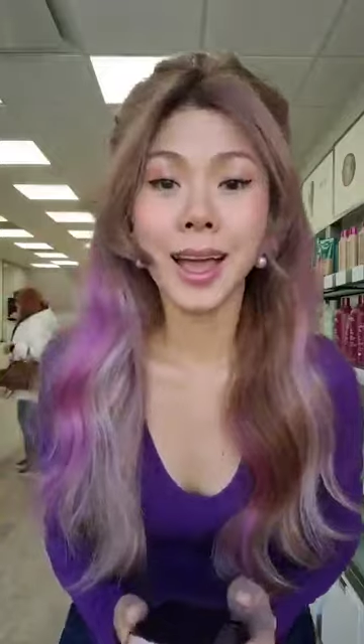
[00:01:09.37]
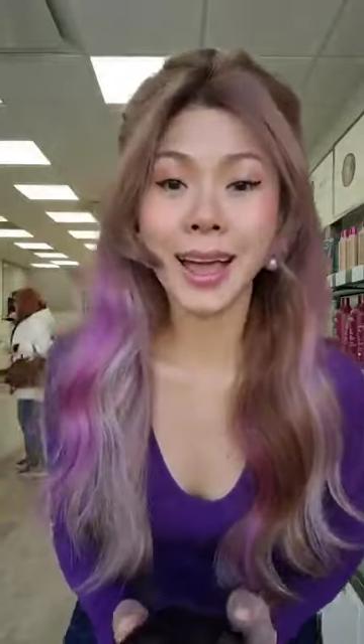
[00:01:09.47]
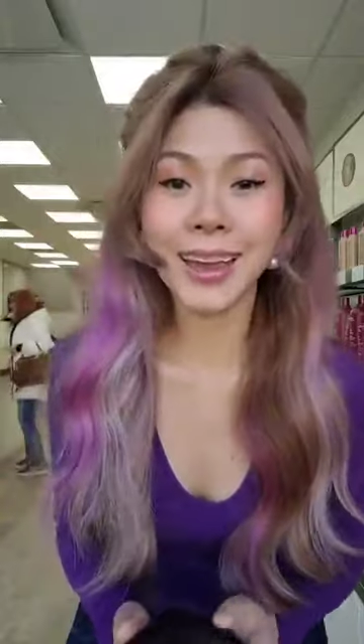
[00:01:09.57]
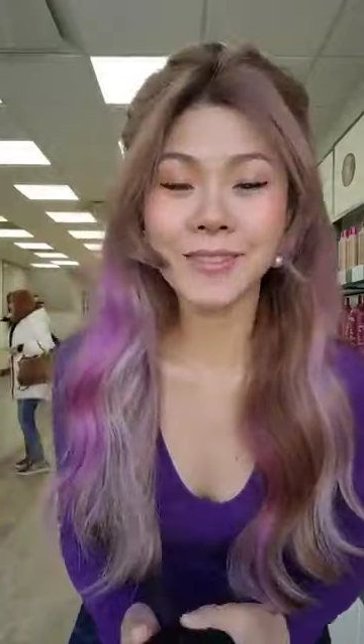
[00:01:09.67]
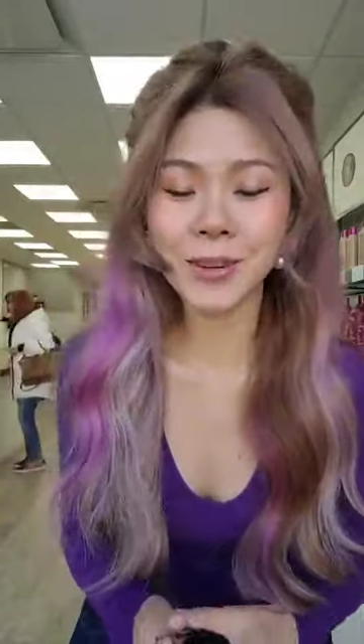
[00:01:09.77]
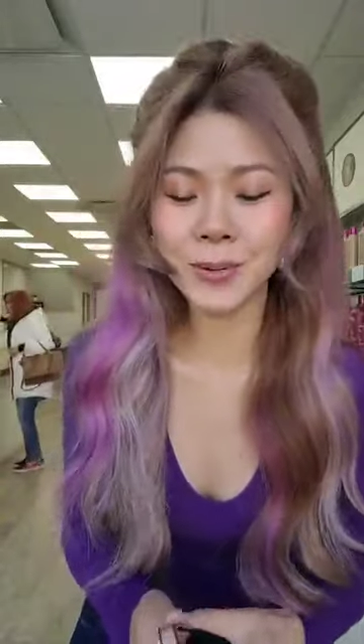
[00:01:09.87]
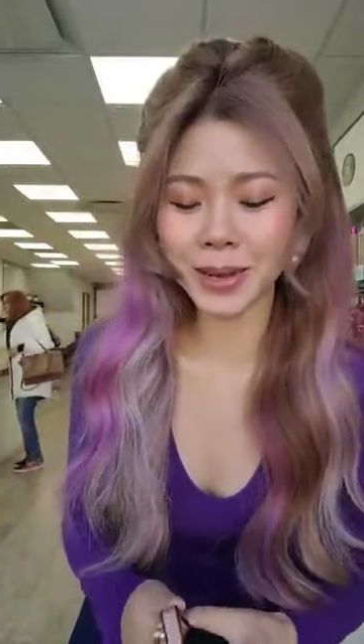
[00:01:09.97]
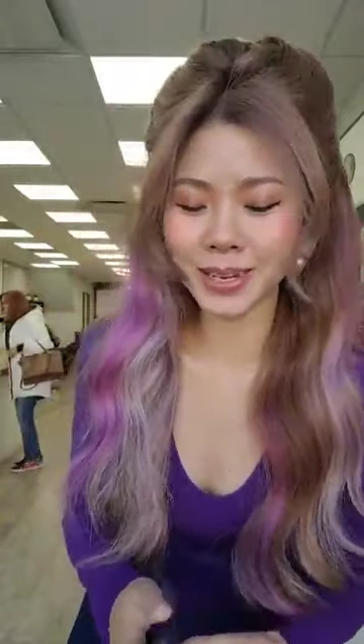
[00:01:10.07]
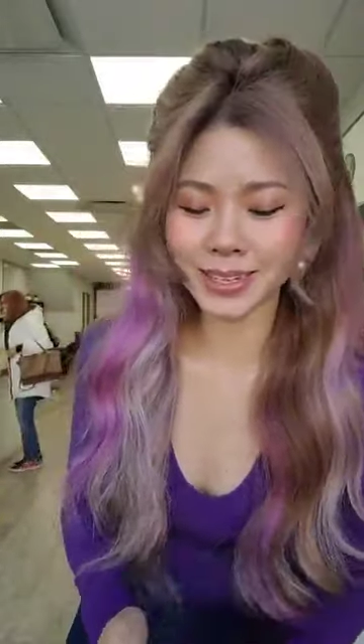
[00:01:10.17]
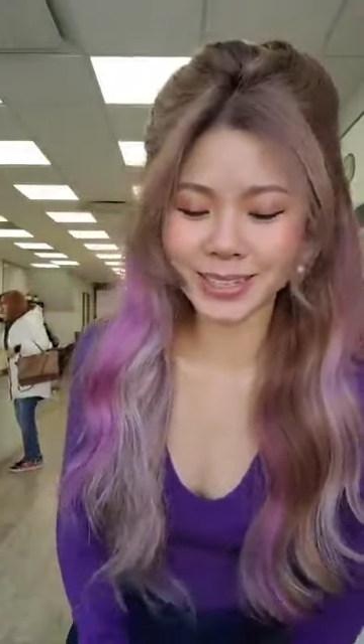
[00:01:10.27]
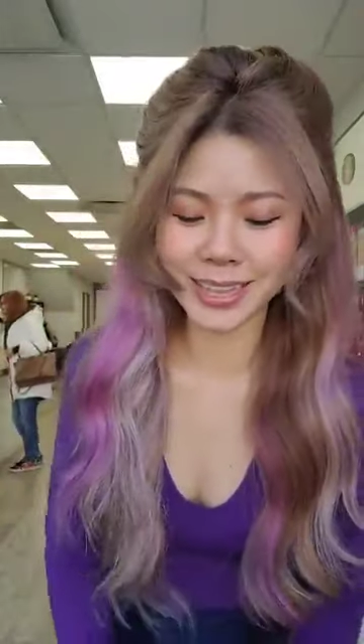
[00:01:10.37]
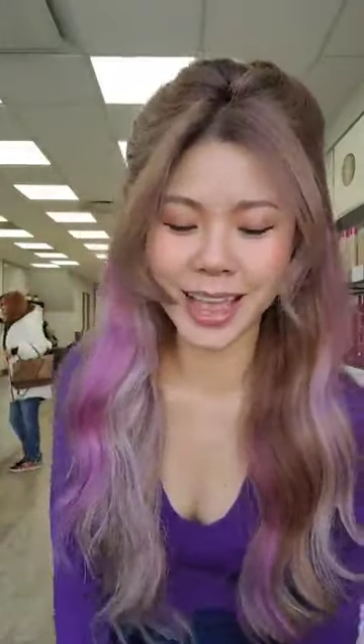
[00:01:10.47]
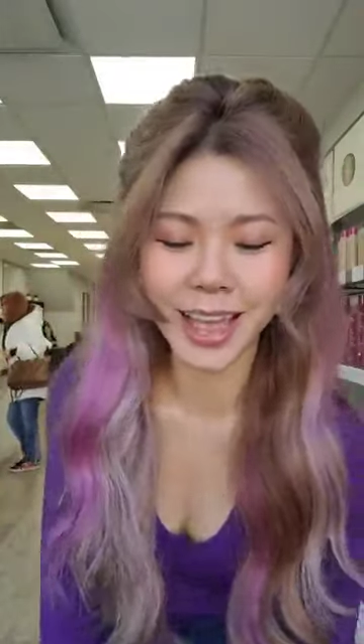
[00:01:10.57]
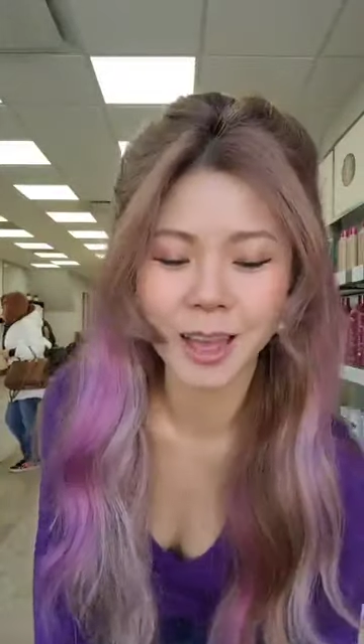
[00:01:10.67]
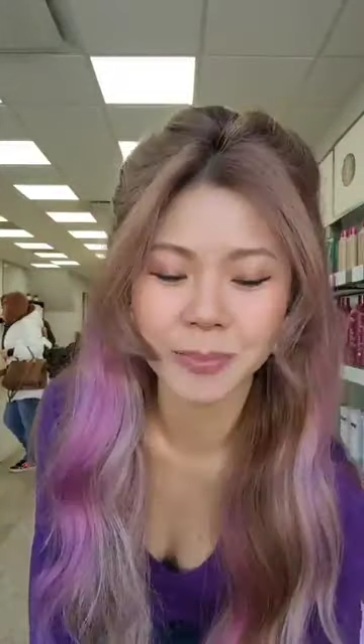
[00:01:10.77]
Hi everyone.
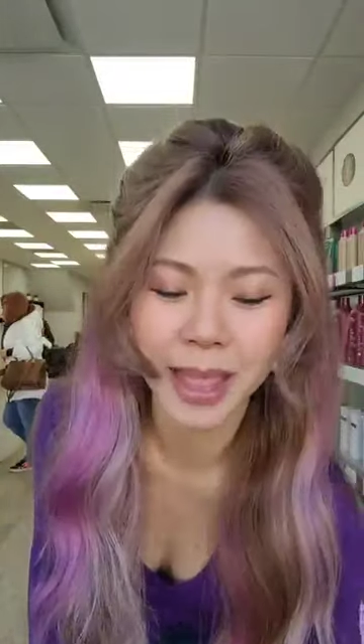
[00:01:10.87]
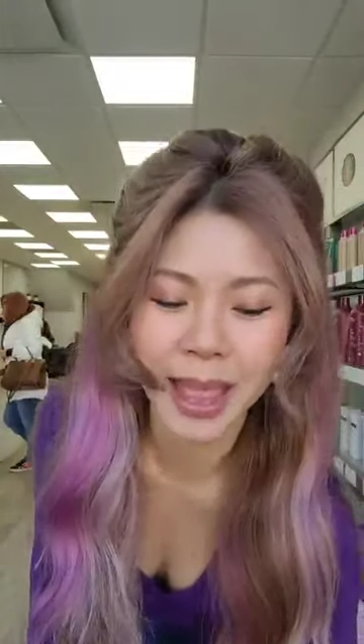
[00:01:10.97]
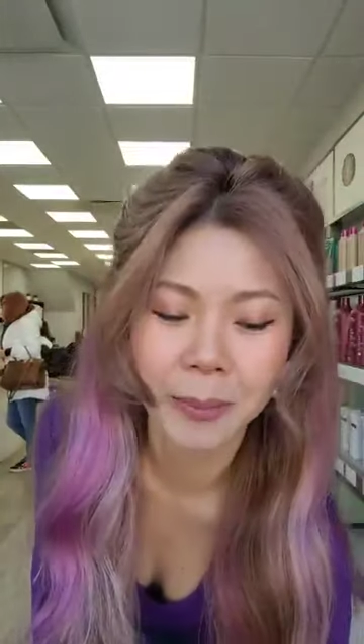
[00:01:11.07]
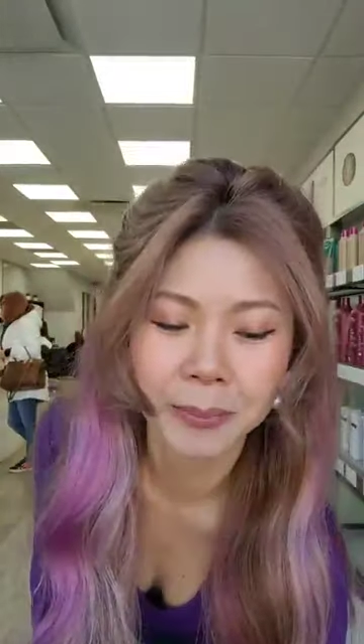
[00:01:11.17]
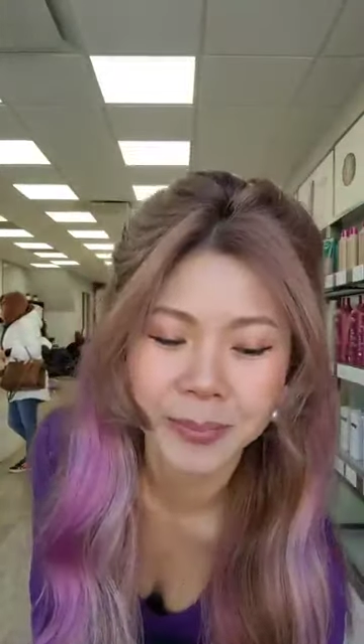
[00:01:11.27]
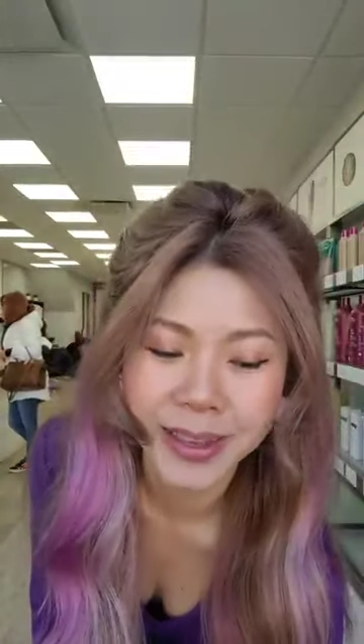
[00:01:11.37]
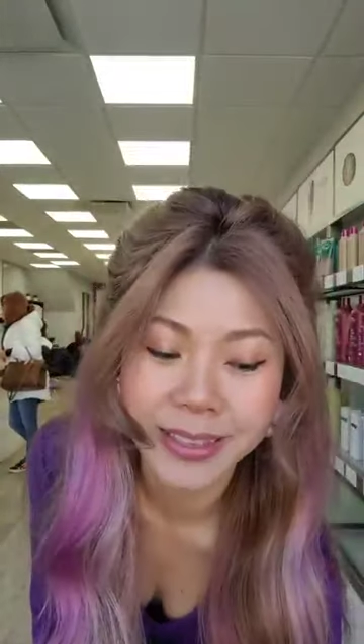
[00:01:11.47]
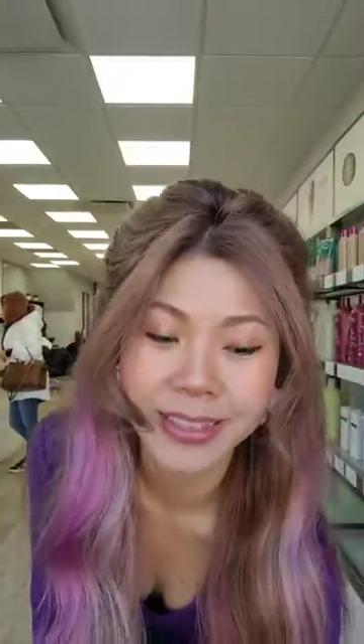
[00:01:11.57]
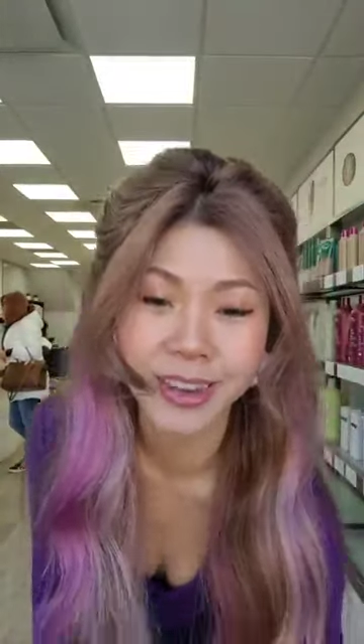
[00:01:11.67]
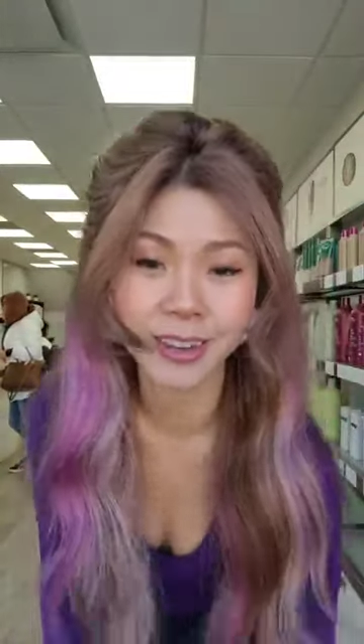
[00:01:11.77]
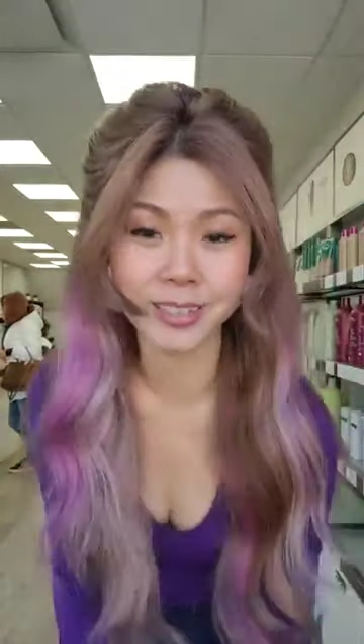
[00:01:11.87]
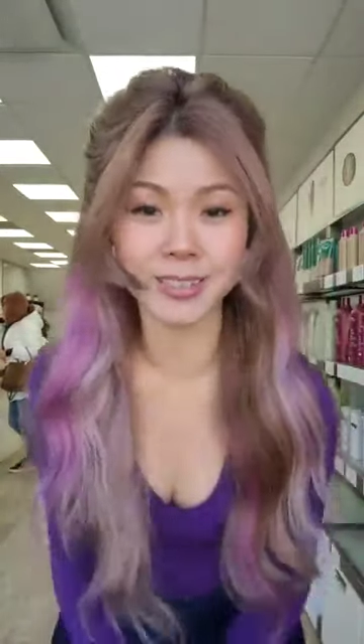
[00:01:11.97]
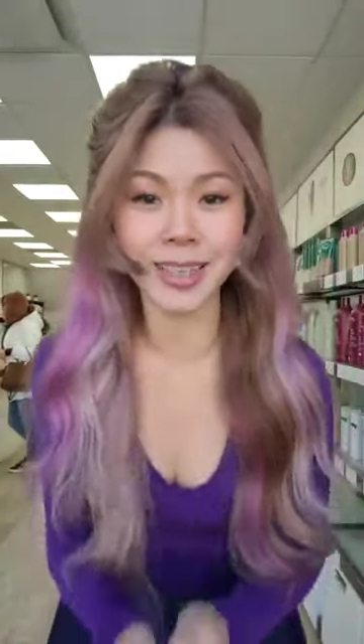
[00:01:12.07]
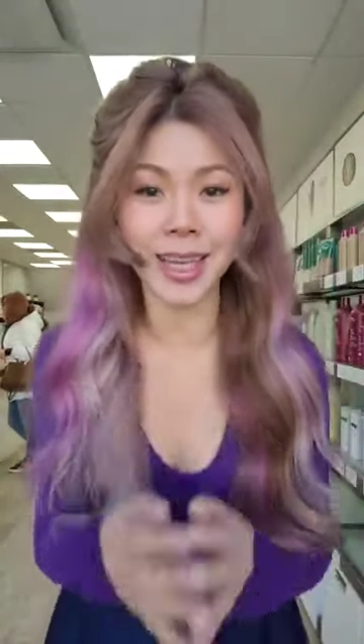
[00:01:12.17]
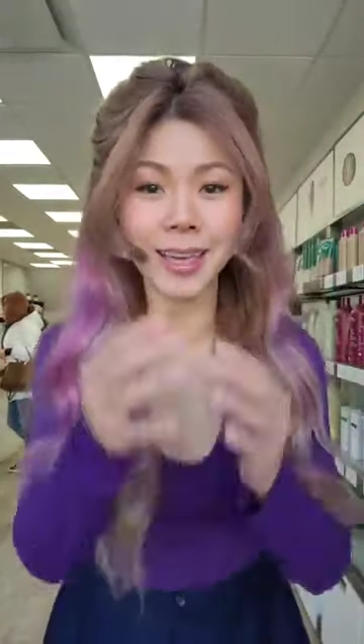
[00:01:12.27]
Um, happy
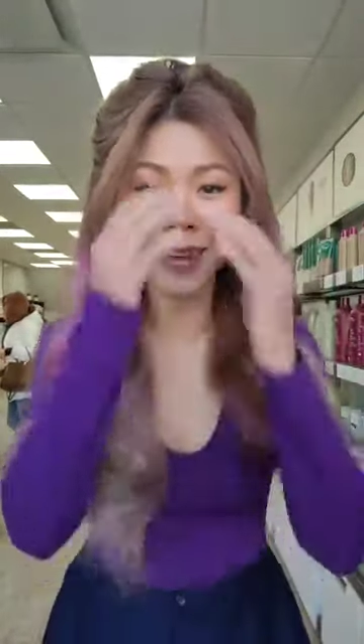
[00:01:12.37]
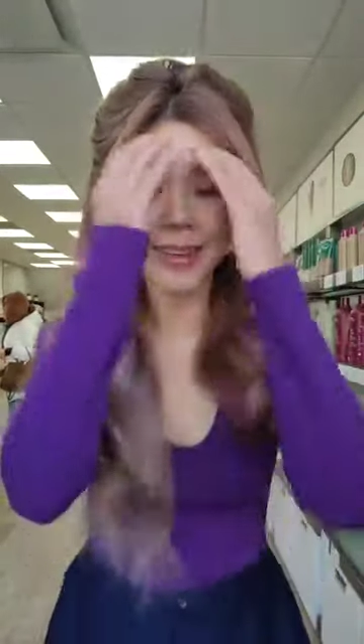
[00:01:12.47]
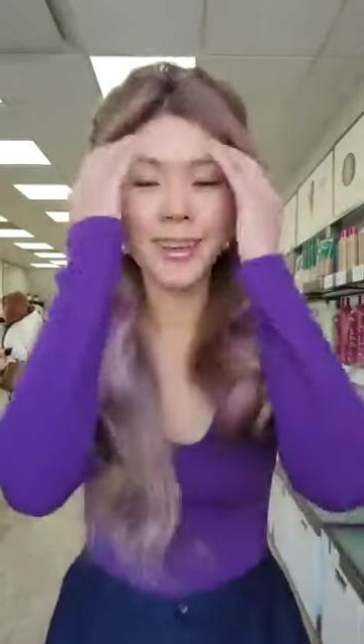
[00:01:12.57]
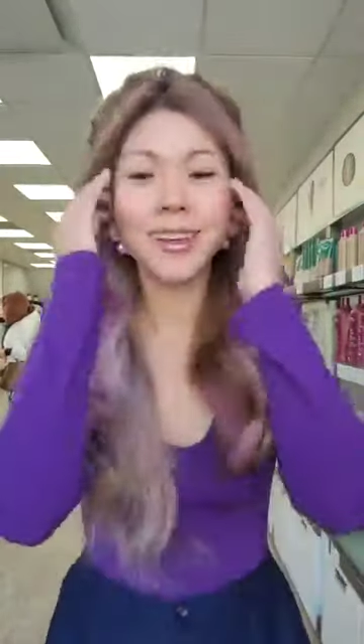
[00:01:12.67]
Thursday.